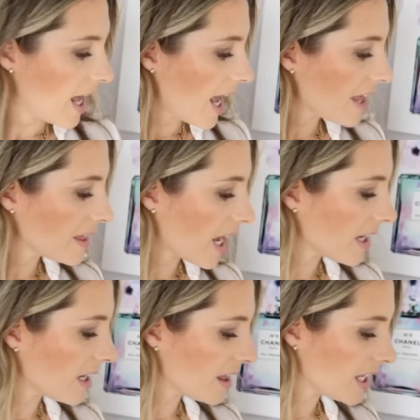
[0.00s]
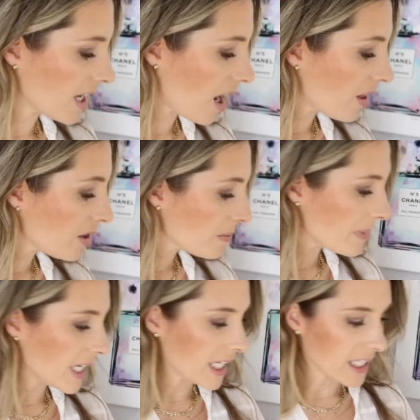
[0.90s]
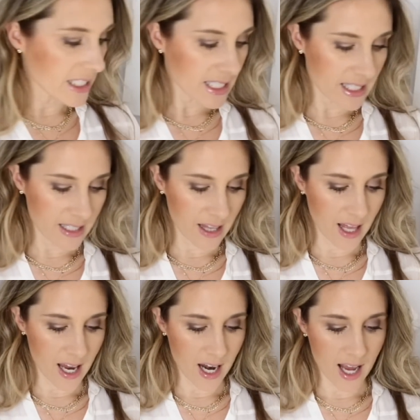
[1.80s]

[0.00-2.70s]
And then the other piece that